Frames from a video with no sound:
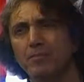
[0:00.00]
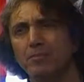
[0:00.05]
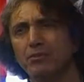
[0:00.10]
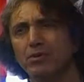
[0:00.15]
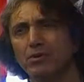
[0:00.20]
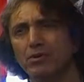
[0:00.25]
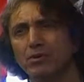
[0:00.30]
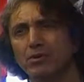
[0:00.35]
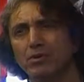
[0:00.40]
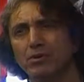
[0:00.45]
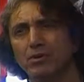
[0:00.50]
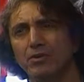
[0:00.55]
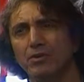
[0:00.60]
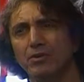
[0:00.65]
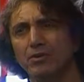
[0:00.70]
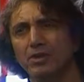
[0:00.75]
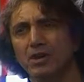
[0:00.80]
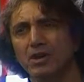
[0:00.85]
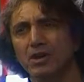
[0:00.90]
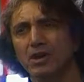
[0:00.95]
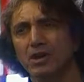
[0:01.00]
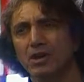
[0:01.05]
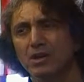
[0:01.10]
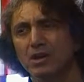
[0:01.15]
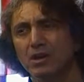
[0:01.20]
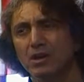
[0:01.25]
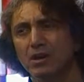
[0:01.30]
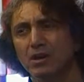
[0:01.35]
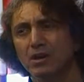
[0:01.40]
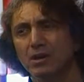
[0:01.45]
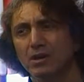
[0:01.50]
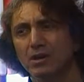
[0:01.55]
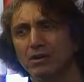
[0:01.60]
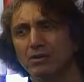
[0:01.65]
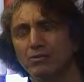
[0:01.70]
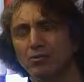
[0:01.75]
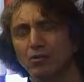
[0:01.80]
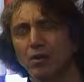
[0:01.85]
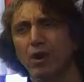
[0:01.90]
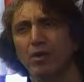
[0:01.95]
April the 12th.
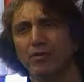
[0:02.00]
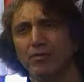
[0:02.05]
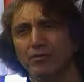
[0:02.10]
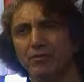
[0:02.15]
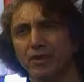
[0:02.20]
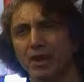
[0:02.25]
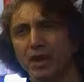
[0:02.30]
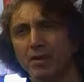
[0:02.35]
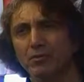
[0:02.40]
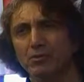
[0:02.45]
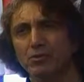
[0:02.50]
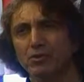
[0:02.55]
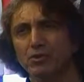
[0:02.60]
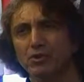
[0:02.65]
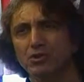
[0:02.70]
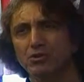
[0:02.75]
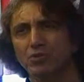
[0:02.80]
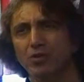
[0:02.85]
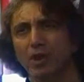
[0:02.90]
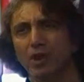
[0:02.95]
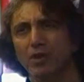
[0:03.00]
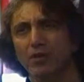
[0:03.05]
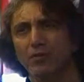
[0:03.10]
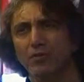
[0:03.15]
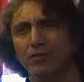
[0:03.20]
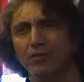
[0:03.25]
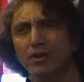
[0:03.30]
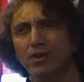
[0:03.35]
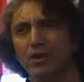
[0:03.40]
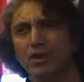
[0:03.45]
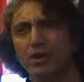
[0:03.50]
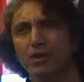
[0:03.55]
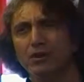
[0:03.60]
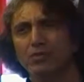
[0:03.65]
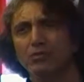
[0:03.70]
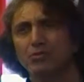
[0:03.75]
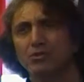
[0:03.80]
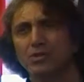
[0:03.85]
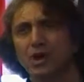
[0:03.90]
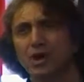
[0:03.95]
12th. April the 12th,
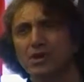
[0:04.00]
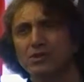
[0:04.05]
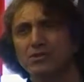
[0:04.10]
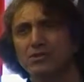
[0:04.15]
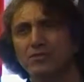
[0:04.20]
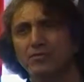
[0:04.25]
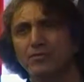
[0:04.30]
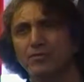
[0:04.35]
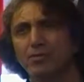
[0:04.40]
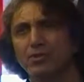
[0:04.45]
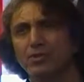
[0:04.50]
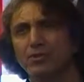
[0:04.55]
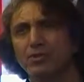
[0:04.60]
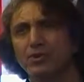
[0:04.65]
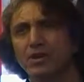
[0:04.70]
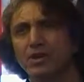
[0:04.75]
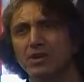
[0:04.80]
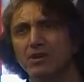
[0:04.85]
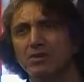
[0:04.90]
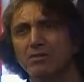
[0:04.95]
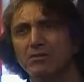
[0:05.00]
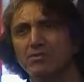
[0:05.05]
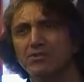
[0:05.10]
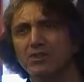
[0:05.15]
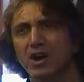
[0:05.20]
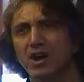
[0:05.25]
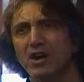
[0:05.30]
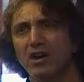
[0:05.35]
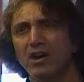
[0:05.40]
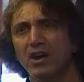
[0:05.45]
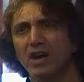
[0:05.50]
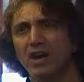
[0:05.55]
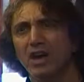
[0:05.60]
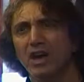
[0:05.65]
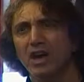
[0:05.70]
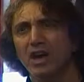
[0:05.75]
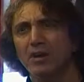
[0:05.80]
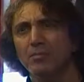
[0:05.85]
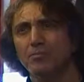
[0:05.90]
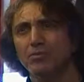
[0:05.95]
2014,
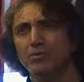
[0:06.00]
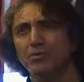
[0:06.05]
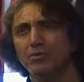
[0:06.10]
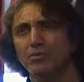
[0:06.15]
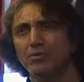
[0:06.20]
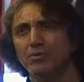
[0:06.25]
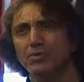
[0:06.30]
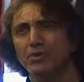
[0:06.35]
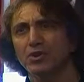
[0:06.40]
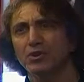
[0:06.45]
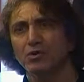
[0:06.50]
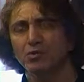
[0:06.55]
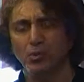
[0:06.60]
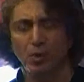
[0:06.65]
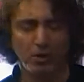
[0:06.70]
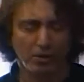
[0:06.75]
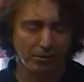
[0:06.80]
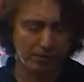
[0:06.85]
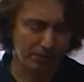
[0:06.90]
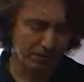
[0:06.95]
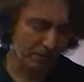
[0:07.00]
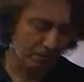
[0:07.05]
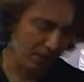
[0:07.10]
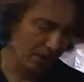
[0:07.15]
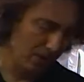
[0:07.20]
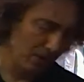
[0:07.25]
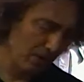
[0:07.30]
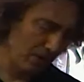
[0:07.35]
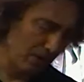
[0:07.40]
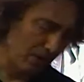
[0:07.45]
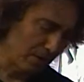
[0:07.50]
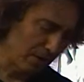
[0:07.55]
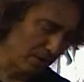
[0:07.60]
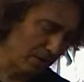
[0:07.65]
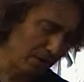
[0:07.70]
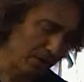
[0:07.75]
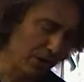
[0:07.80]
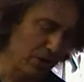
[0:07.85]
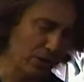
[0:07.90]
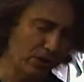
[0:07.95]
Saturday, April the 12th,
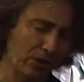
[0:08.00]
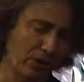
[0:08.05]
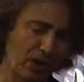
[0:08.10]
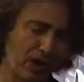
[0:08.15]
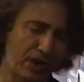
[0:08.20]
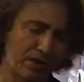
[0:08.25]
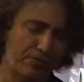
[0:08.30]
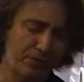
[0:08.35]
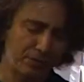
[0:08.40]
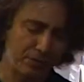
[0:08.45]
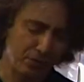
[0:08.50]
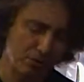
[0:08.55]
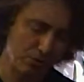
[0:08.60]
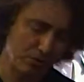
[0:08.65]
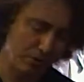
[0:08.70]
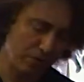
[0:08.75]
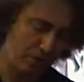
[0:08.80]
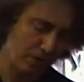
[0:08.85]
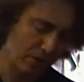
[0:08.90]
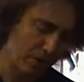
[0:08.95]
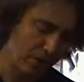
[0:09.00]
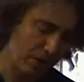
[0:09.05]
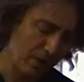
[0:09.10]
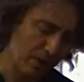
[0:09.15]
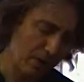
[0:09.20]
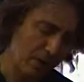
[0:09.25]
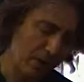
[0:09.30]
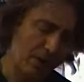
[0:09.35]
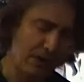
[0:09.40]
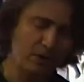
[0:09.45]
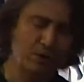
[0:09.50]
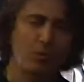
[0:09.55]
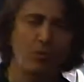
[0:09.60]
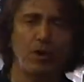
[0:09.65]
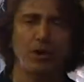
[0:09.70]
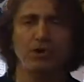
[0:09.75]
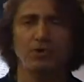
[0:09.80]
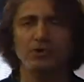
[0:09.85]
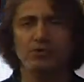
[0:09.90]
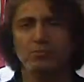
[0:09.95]
in the early afternoon. And the
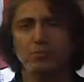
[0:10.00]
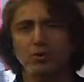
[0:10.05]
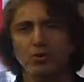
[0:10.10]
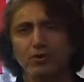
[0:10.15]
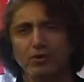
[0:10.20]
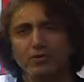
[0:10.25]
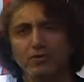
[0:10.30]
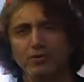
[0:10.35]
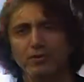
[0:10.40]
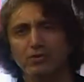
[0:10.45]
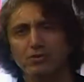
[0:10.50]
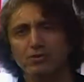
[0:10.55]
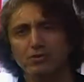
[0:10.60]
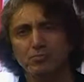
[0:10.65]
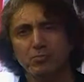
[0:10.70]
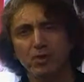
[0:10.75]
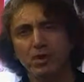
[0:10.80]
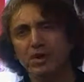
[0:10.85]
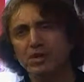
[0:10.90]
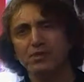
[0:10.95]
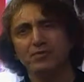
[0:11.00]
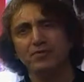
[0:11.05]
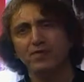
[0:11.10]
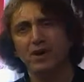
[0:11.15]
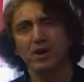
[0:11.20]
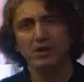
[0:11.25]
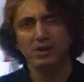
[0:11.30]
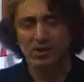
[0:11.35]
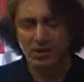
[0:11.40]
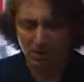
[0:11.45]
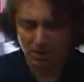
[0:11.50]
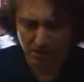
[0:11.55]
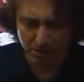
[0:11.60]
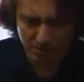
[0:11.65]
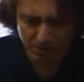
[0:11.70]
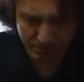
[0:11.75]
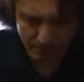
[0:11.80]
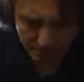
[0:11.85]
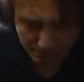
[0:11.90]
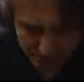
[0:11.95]
weather's beautiful. Spring is finally
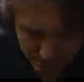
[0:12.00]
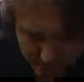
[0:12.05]
here.